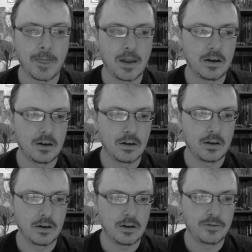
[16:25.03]

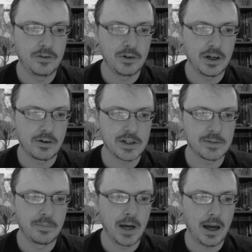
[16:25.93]
A few years
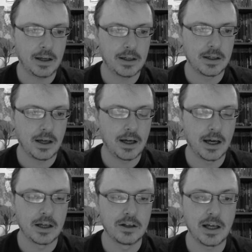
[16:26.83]
back, I
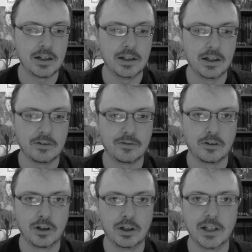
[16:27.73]
had an idea
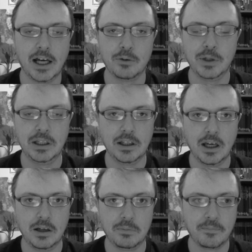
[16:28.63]
for an Halloween
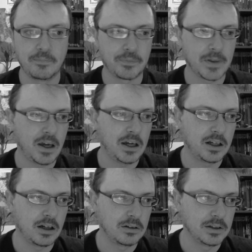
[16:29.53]
game. I
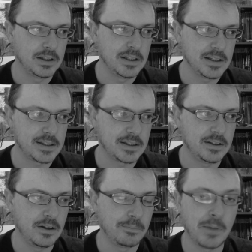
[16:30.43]
called this
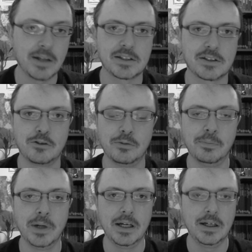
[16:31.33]
the Monster
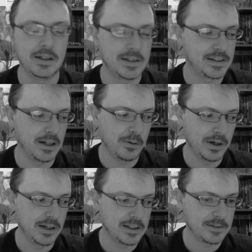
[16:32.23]
Bay
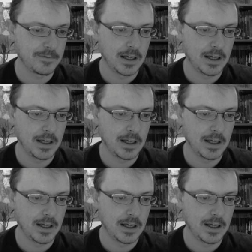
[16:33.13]
series.